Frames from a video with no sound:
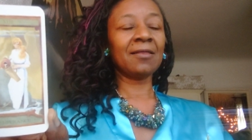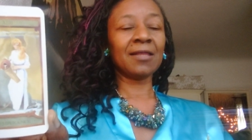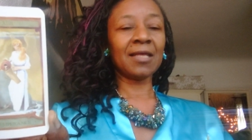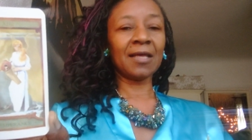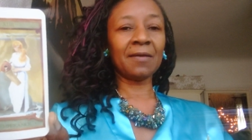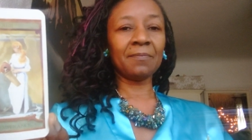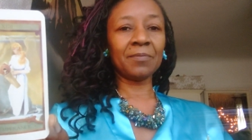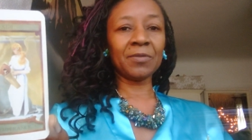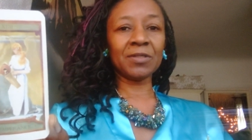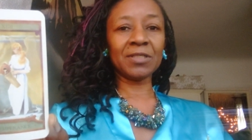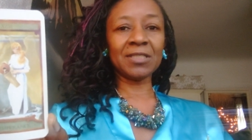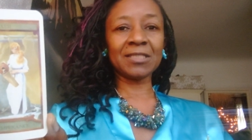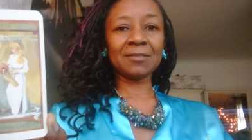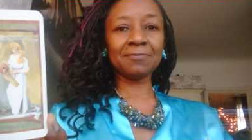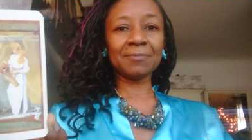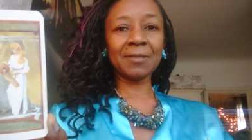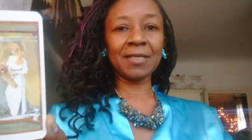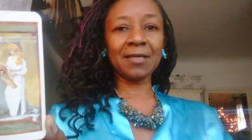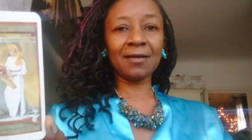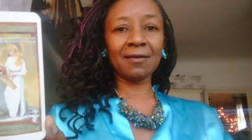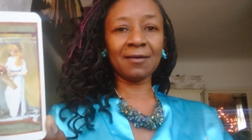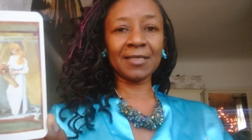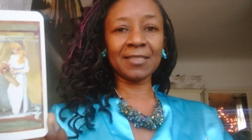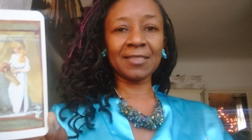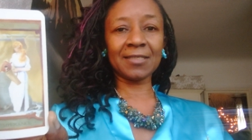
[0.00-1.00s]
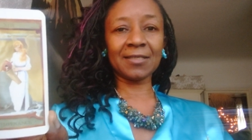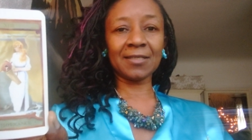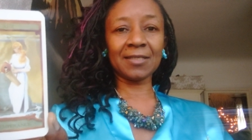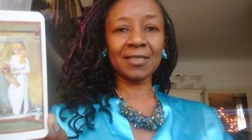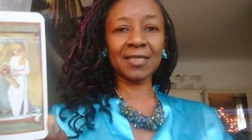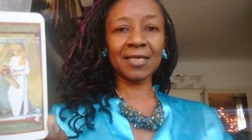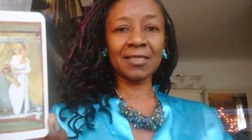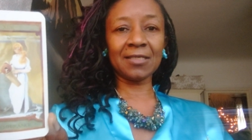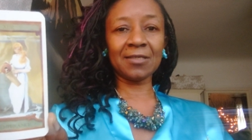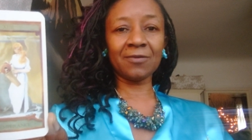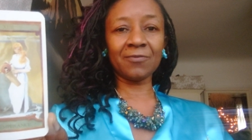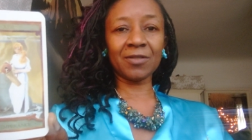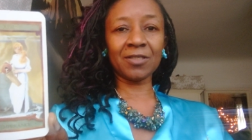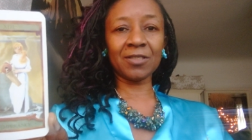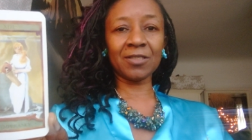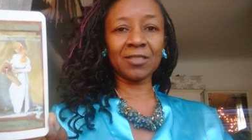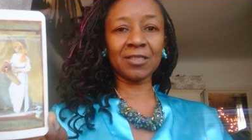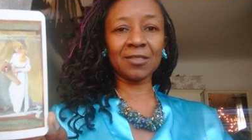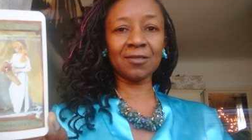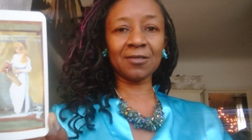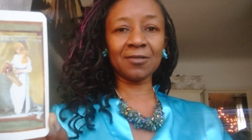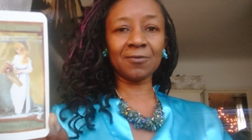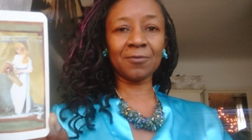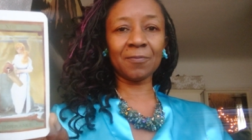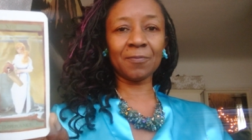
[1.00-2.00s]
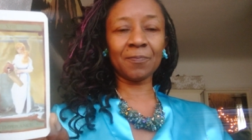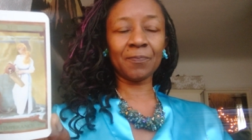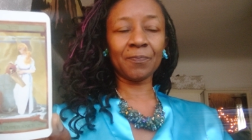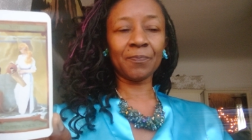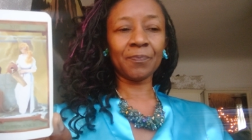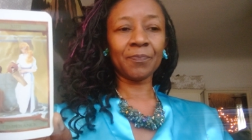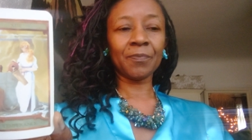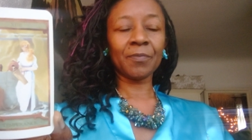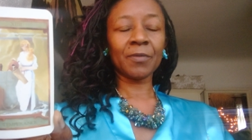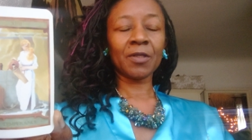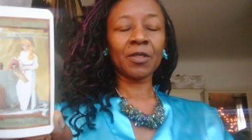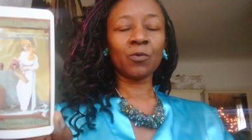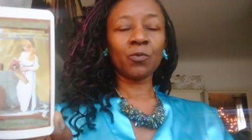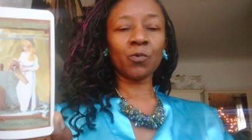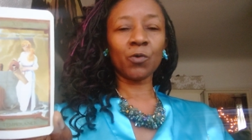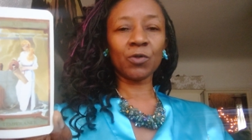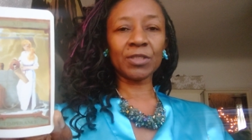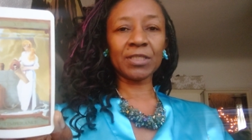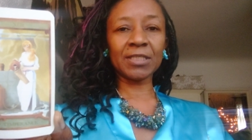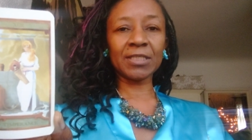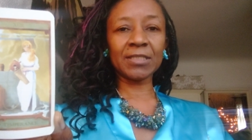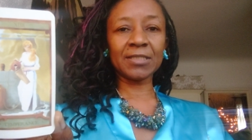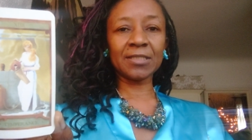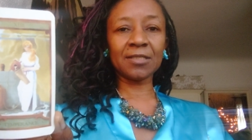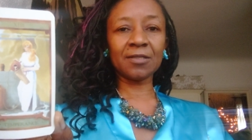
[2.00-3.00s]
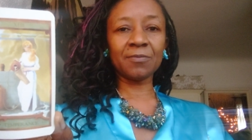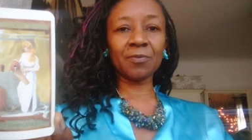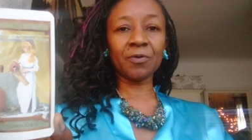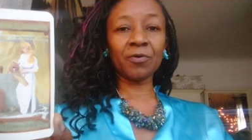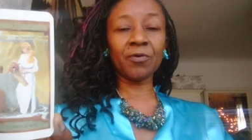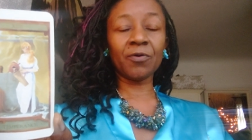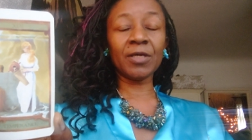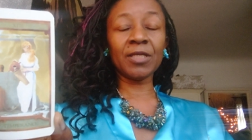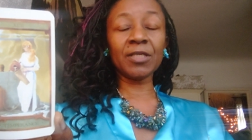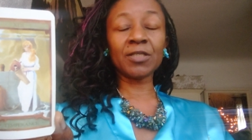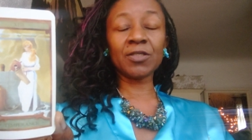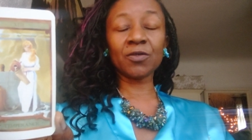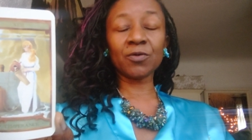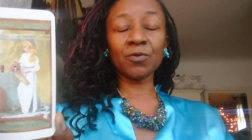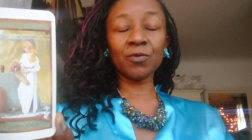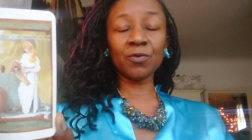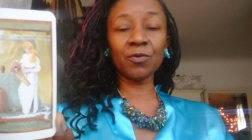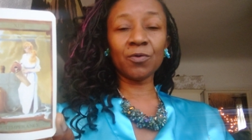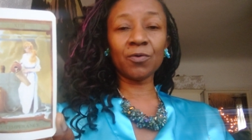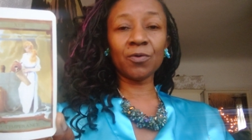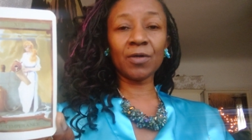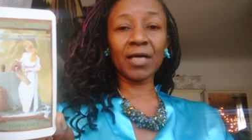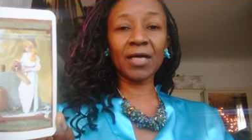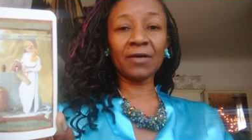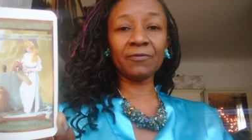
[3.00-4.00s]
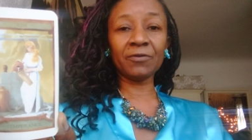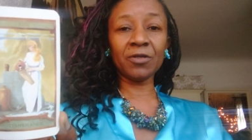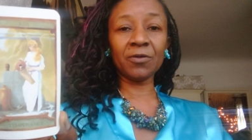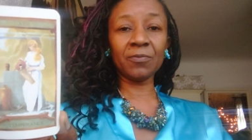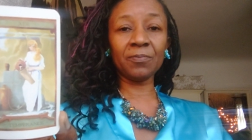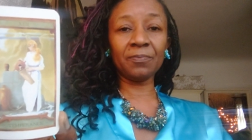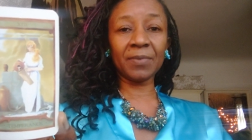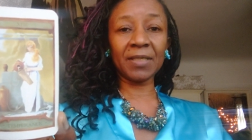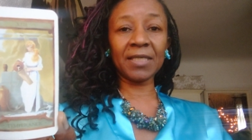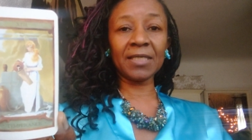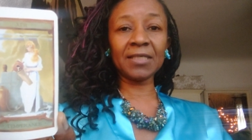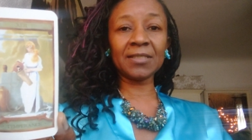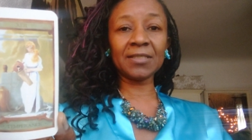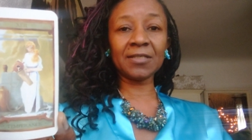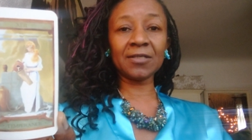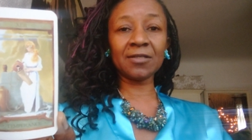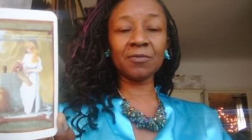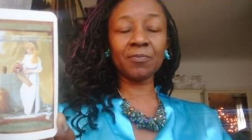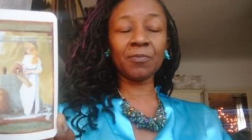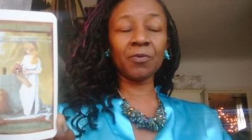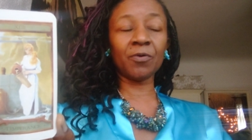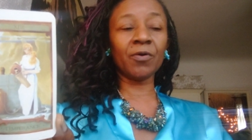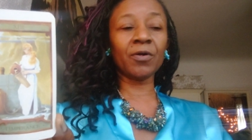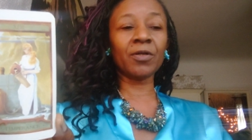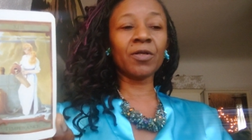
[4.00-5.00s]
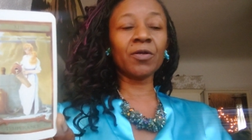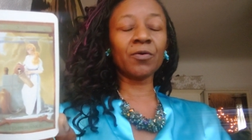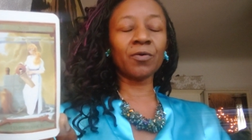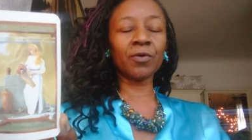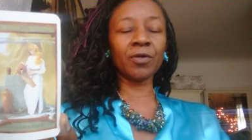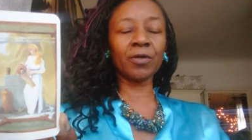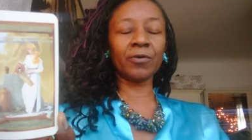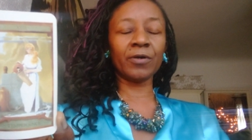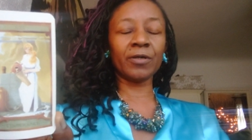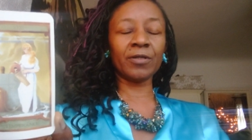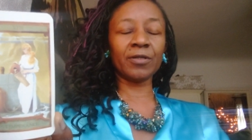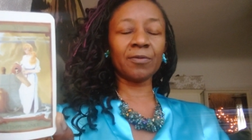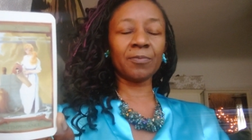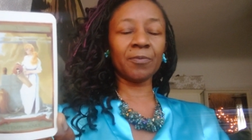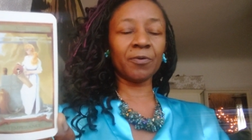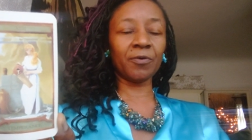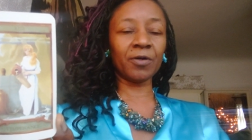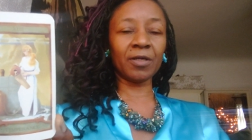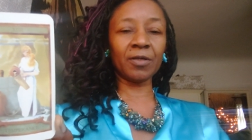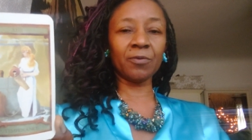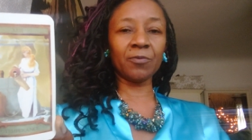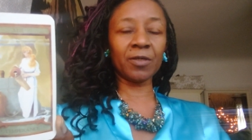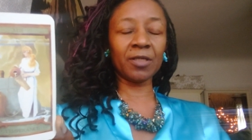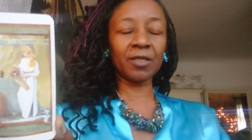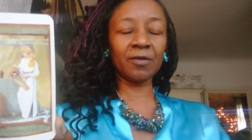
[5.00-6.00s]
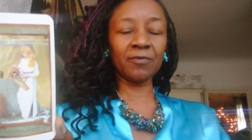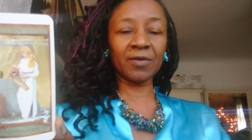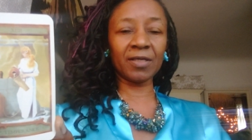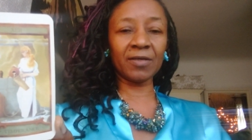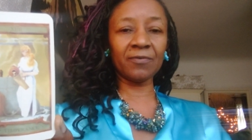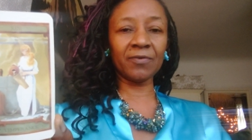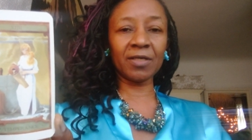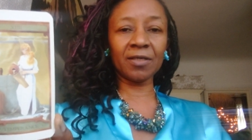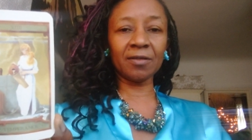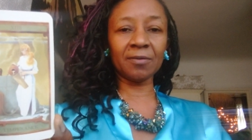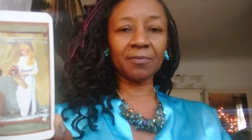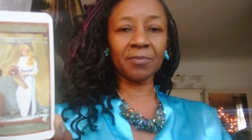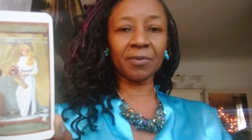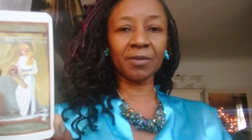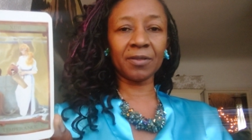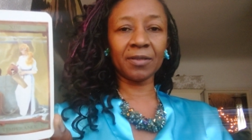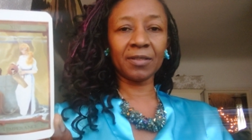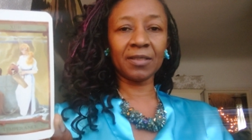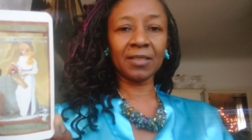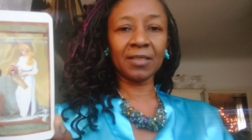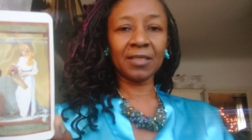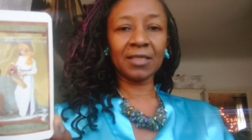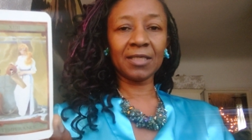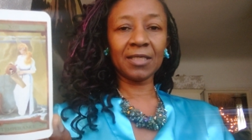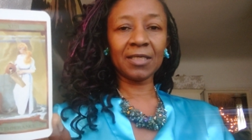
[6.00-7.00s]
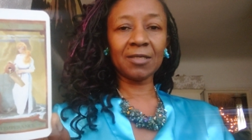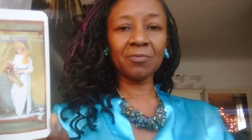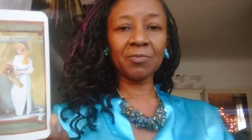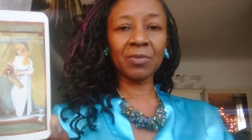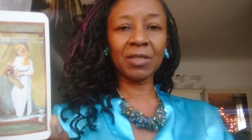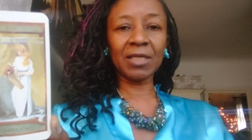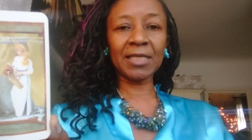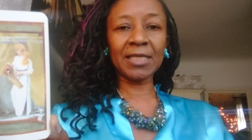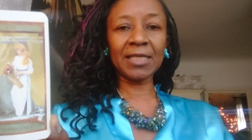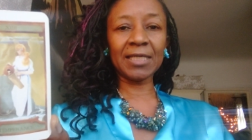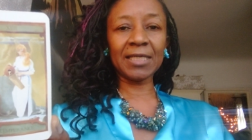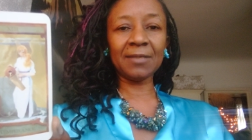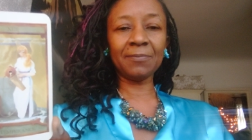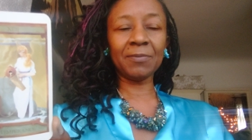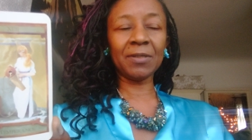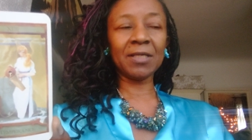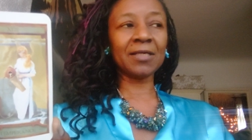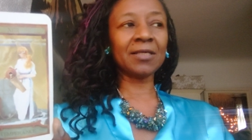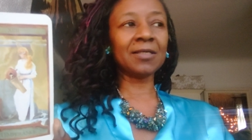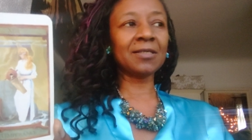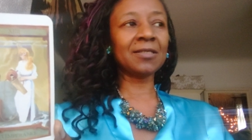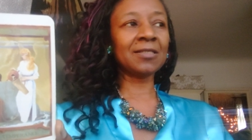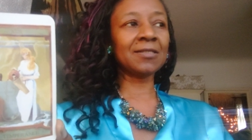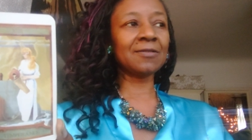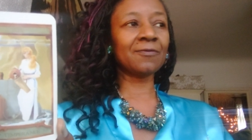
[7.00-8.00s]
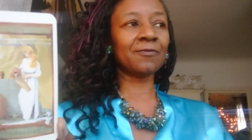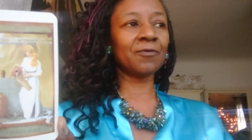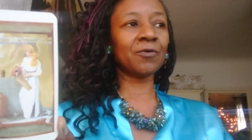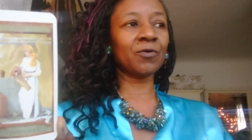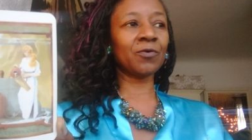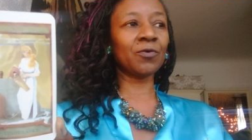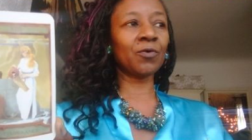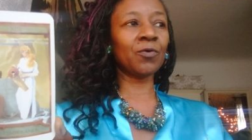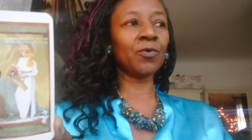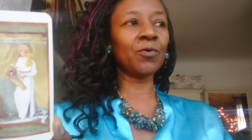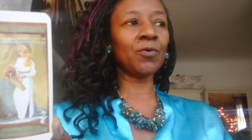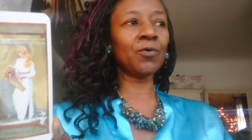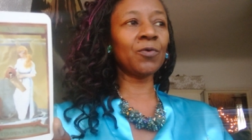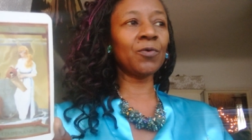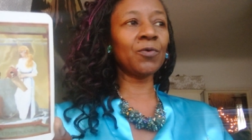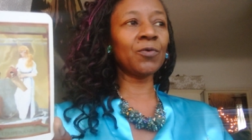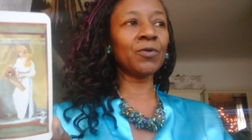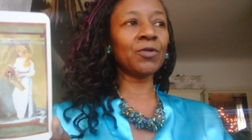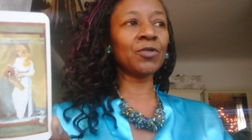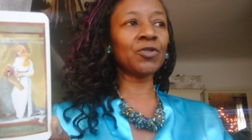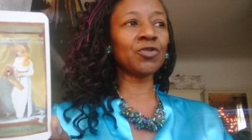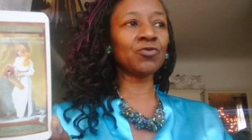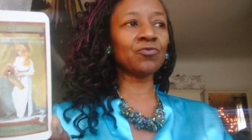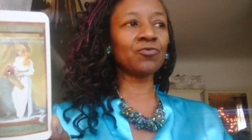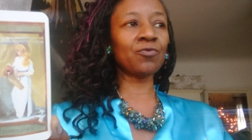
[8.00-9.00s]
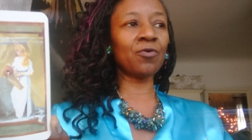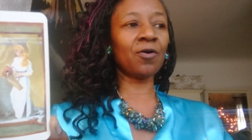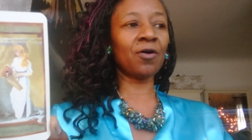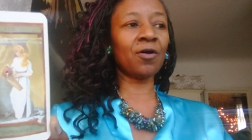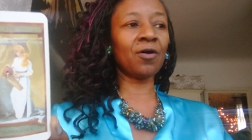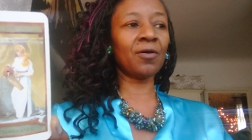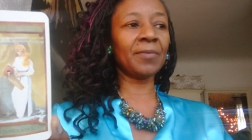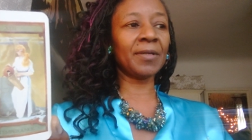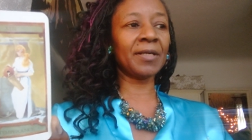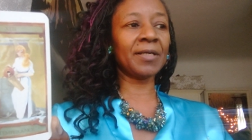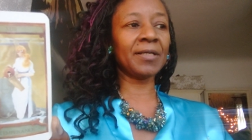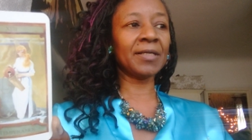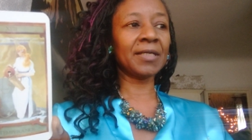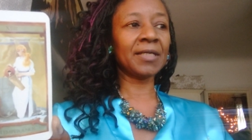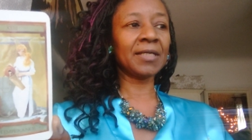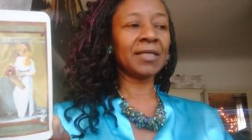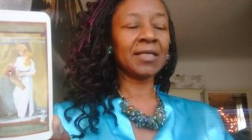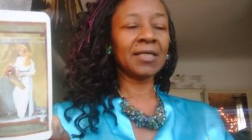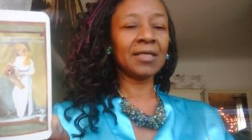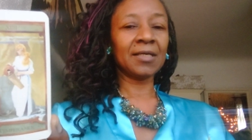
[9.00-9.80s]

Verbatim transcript: there must be light at the end of the tunnel. What is the point? Or have you been to the point or you're at the point where you've given up completely because for all the drama